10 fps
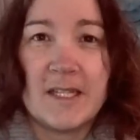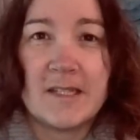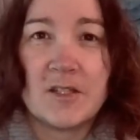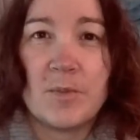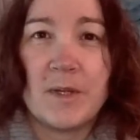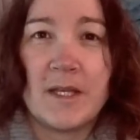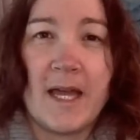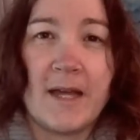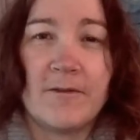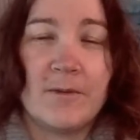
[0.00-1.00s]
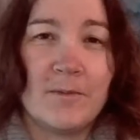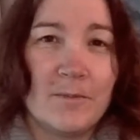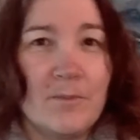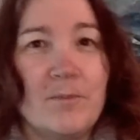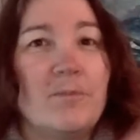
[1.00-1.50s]
needs to have
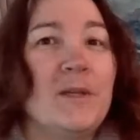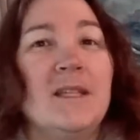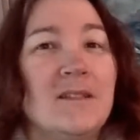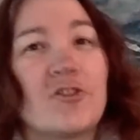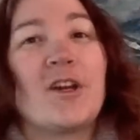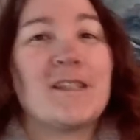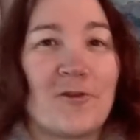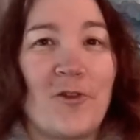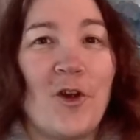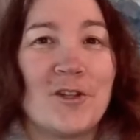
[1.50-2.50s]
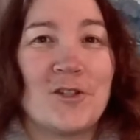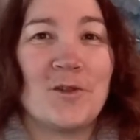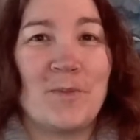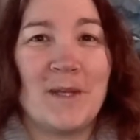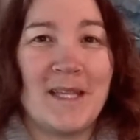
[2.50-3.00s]
been transferred
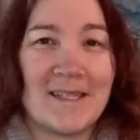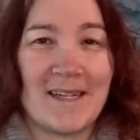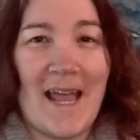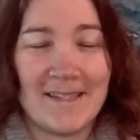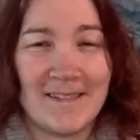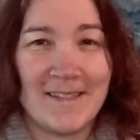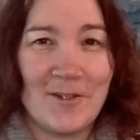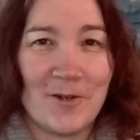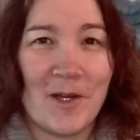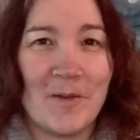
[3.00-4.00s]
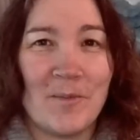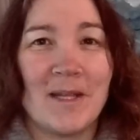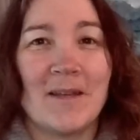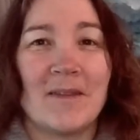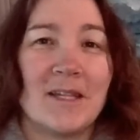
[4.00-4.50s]
to be as an asset in your
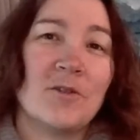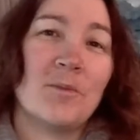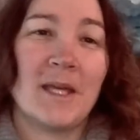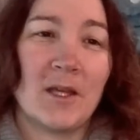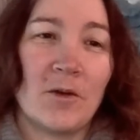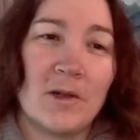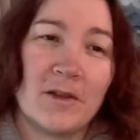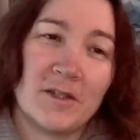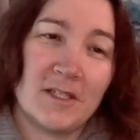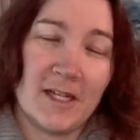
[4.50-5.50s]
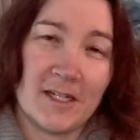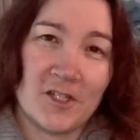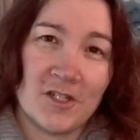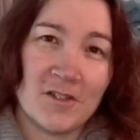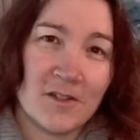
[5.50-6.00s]
company, and then you make all the
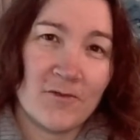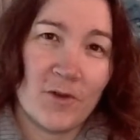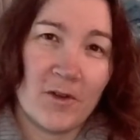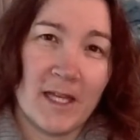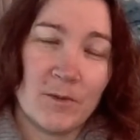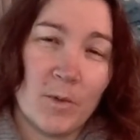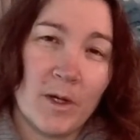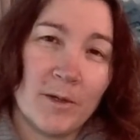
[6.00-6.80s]
deductions for that